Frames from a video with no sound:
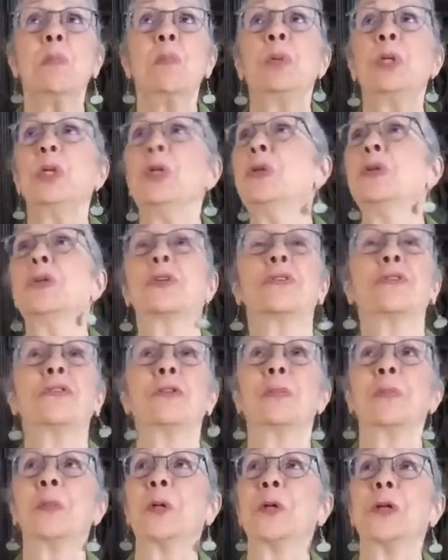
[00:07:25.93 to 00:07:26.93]
beautiful
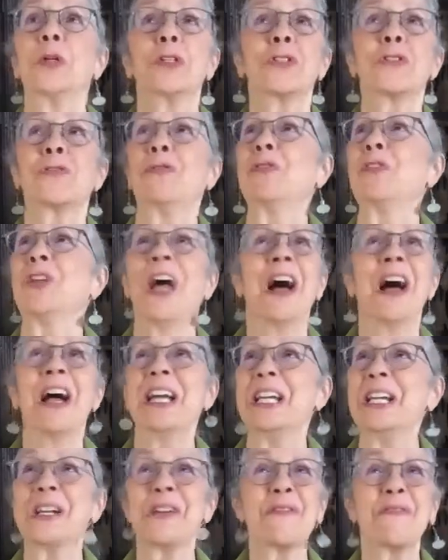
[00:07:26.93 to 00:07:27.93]
birds
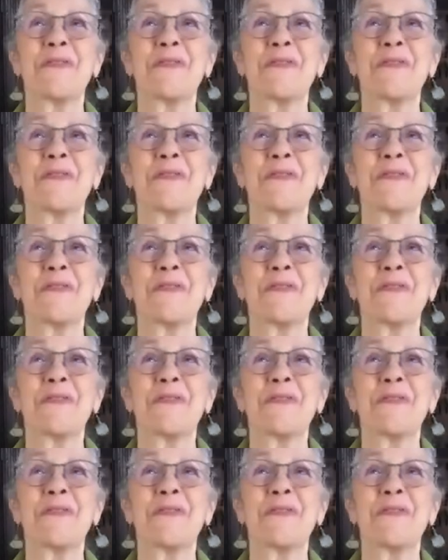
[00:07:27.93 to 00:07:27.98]
flying